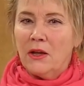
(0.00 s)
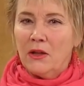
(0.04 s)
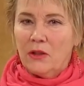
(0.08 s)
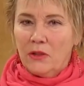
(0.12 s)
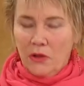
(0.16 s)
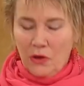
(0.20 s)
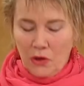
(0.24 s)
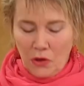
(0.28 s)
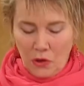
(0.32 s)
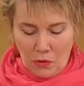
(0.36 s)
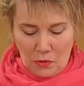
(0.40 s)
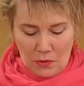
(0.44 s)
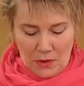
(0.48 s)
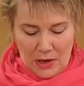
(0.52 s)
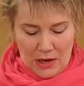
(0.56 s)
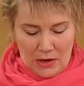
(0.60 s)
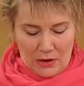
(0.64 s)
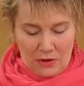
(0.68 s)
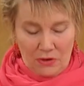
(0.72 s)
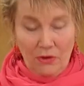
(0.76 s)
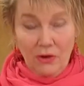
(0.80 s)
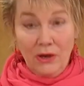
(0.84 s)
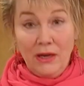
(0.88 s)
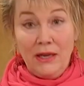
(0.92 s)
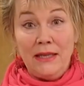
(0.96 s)
The
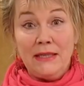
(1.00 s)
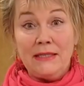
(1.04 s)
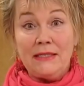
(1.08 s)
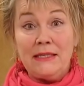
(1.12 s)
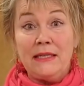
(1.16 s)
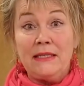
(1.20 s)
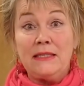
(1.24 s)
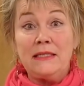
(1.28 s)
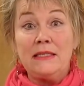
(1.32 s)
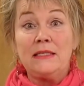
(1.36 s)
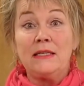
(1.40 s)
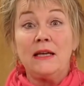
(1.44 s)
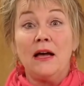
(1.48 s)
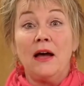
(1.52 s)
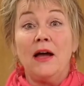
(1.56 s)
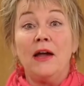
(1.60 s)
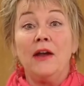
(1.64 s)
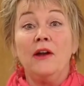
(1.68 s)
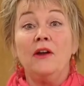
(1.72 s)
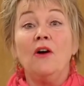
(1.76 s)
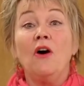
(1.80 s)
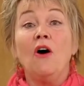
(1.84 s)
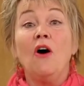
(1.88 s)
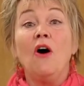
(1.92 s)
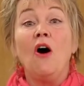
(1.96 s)
Creator is
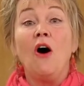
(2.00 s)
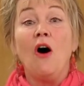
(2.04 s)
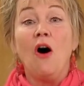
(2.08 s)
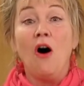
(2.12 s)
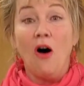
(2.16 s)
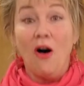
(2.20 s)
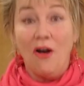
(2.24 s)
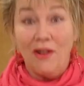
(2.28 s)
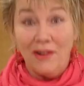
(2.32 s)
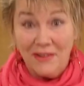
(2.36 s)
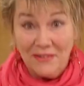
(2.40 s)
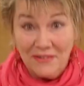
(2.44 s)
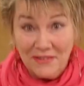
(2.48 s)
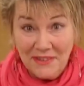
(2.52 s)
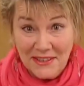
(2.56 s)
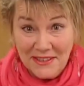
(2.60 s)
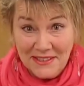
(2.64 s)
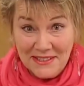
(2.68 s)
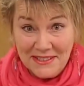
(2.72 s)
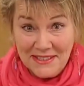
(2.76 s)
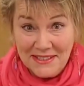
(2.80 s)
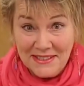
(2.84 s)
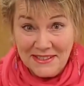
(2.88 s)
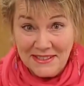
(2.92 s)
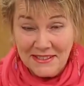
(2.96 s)
inside all of
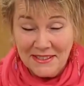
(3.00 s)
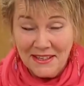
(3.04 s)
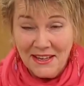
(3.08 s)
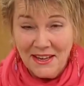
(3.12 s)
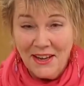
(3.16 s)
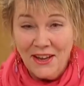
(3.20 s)
us.